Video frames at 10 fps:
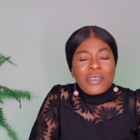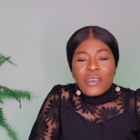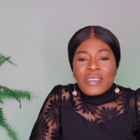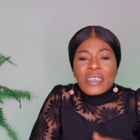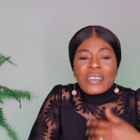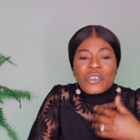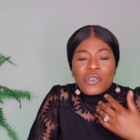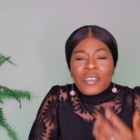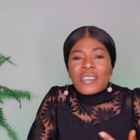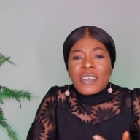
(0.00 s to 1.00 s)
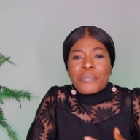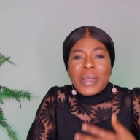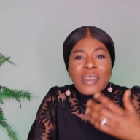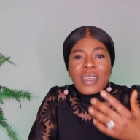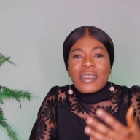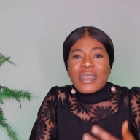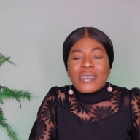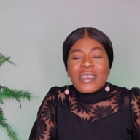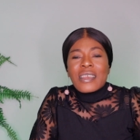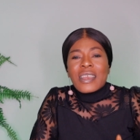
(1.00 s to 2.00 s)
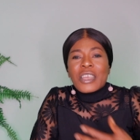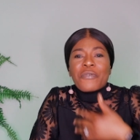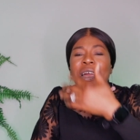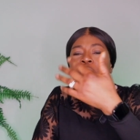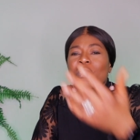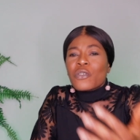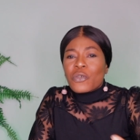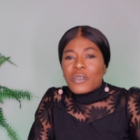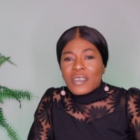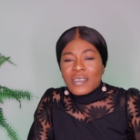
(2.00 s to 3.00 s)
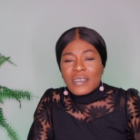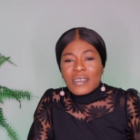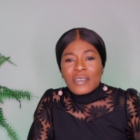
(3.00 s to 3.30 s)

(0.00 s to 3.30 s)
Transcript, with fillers: because it shows the partner that if I don't do this,